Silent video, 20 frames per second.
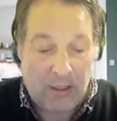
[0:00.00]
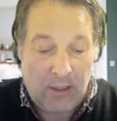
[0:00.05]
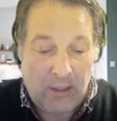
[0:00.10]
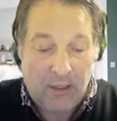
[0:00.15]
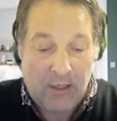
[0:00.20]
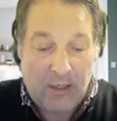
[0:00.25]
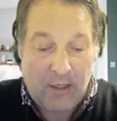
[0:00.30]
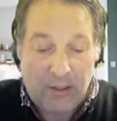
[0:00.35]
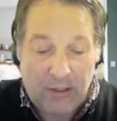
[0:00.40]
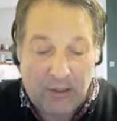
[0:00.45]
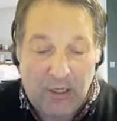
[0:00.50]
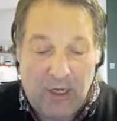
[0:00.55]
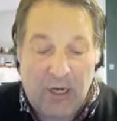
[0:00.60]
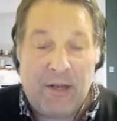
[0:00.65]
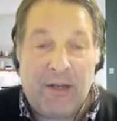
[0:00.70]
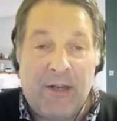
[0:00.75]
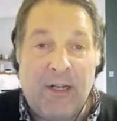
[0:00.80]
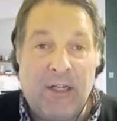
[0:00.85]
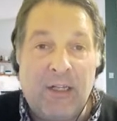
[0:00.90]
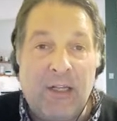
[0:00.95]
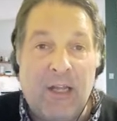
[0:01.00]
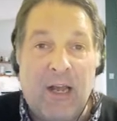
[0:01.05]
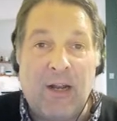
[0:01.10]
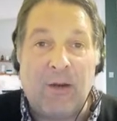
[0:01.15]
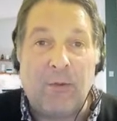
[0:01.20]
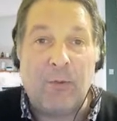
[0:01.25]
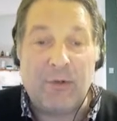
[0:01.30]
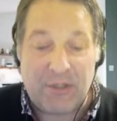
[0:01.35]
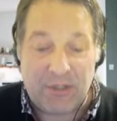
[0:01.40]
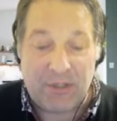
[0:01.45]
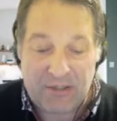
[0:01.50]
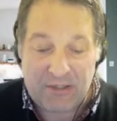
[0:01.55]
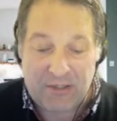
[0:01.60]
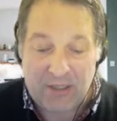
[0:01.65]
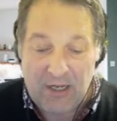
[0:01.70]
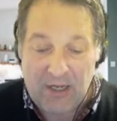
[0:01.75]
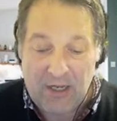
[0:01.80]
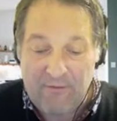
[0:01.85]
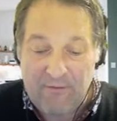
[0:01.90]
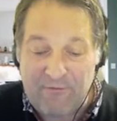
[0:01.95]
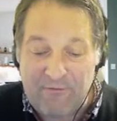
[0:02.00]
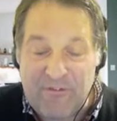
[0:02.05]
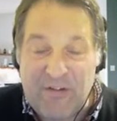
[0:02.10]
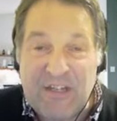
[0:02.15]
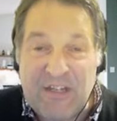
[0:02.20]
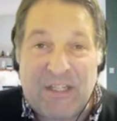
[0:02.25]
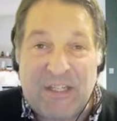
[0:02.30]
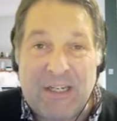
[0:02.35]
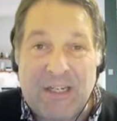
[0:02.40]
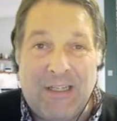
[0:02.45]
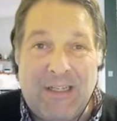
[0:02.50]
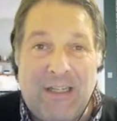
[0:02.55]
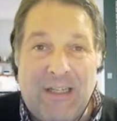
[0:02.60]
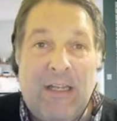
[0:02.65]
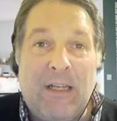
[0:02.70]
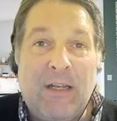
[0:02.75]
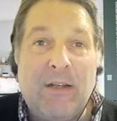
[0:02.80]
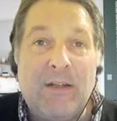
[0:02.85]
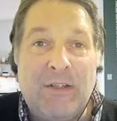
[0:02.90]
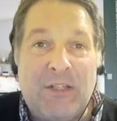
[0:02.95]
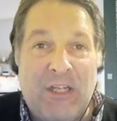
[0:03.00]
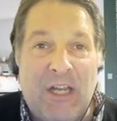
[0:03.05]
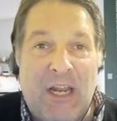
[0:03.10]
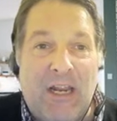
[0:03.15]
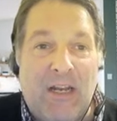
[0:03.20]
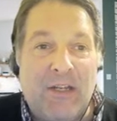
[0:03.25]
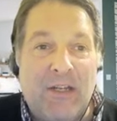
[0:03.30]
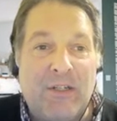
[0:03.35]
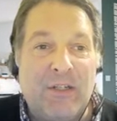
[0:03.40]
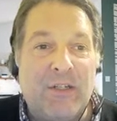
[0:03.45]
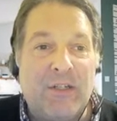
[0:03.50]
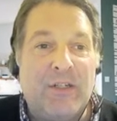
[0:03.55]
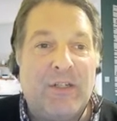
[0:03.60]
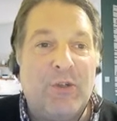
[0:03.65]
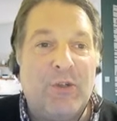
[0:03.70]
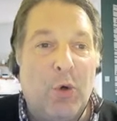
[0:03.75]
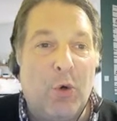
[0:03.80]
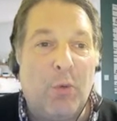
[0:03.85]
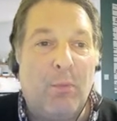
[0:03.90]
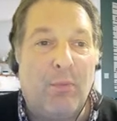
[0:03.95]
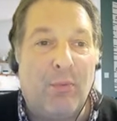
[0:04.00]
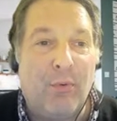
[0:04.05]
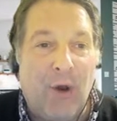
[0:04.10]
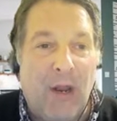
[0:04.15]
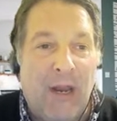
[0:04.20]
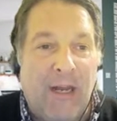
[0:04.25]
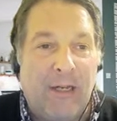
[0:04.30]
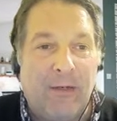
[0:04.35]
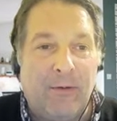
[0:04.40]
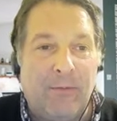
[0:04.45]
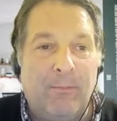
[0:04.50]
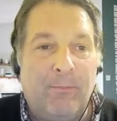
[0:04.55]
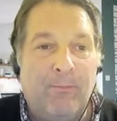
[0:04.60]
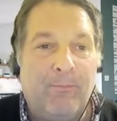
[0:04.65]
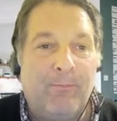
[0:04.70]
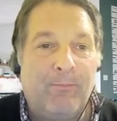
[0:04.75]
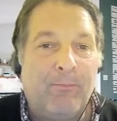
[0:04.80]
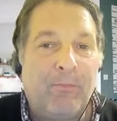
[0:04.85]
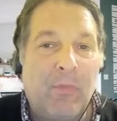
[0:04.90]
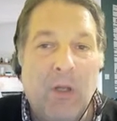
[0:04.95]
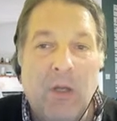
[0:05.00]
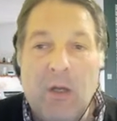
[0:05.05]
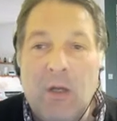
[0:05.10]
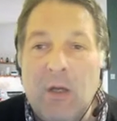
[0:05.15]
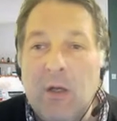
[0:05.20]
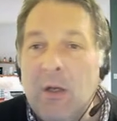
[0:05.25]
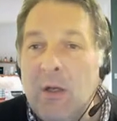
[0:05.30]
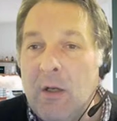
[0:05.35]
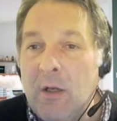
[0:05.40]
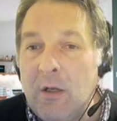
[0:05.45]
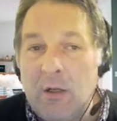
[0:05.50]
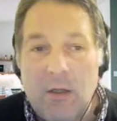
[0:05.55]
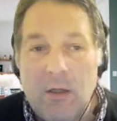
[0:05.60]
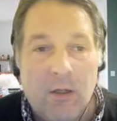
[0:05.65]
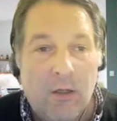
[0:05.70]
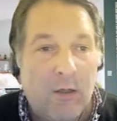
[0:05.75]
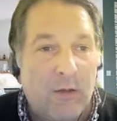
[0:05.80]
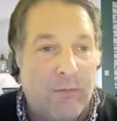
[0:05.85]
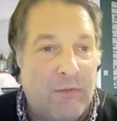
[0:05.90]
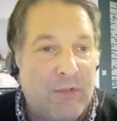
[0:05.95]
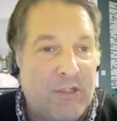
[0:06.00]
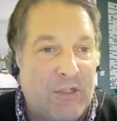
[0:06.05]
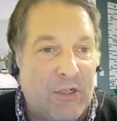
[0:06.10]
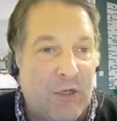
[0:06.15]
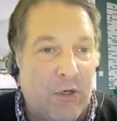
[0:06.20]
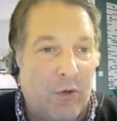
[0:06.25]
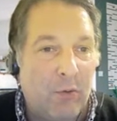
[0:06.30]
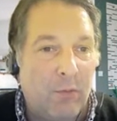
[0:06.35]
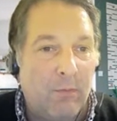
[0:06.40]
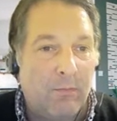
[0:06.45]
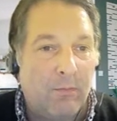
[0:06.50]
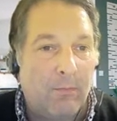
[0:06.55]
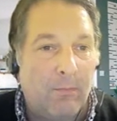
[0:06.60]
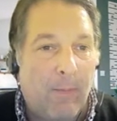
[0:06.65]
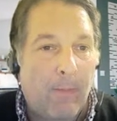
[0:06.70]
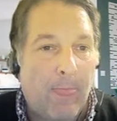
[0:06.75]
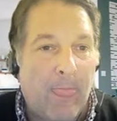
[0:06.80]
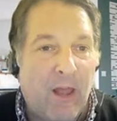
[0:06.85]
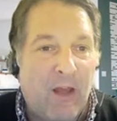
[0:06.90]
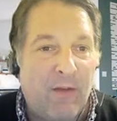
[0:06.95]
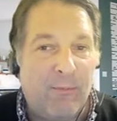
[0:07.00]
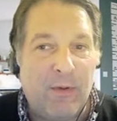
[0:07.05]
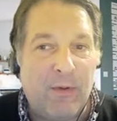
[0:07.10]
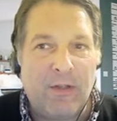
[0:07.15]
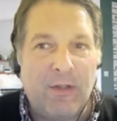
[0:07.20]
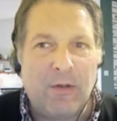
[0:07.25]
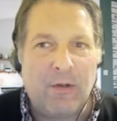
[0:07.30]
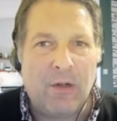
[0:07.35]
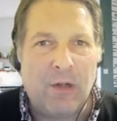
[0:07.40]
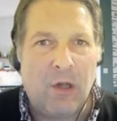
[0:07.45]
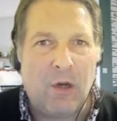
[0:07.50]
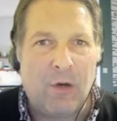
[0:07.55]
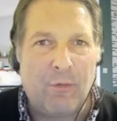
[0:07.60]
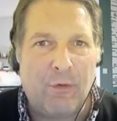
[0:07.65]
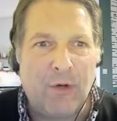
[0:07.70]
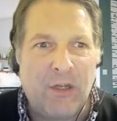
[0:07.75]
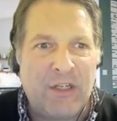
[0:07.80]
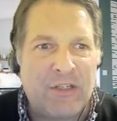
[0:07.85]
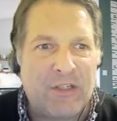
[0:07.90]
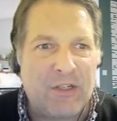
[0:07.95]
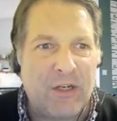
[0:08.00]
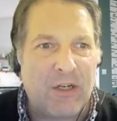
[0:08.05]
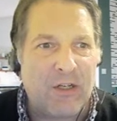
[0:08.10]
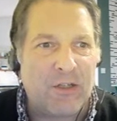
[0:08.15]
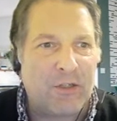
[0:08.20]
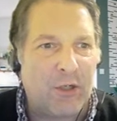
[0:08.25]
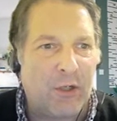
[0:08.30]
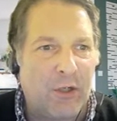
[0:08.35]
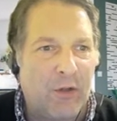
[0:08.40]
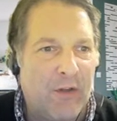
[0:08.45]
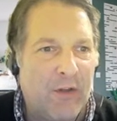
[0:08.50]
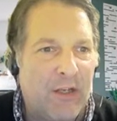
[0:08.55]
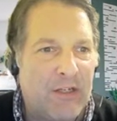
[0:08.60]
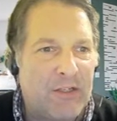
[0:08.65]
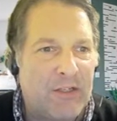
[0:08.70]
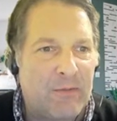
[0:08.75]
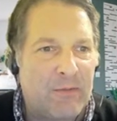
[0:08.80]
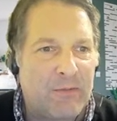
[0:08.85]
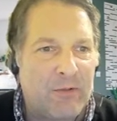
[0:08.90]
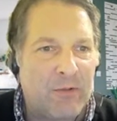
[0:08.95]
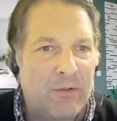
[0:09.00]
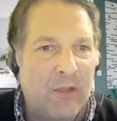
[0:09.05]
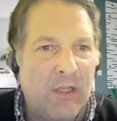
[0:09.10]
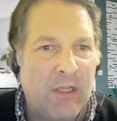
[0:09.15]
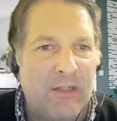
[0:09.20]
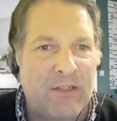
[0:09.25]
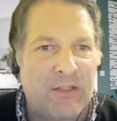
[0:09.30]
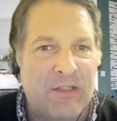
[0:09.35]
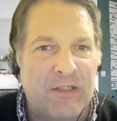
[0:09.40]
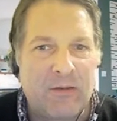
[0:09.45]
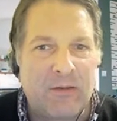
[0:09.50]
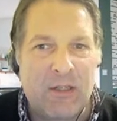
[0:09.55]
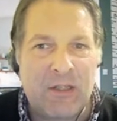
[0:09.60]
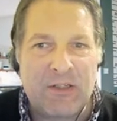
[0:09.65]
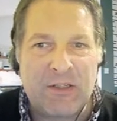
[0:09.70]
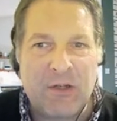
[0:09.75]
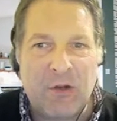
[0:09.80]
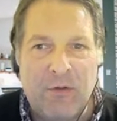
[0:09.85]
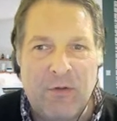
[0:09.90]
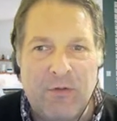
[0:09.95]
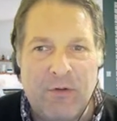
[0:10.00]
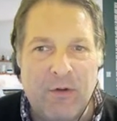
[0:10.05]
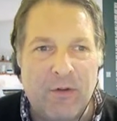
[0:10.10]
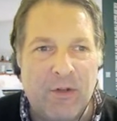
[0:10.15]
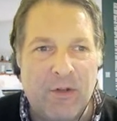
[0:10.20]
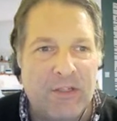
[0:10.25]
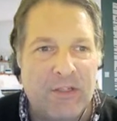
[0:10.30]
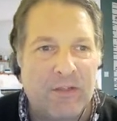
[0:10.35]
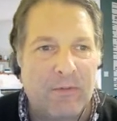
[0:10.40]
learning languages physically changes your brain. So, I've been doing a lot of research on this, so let's go through this.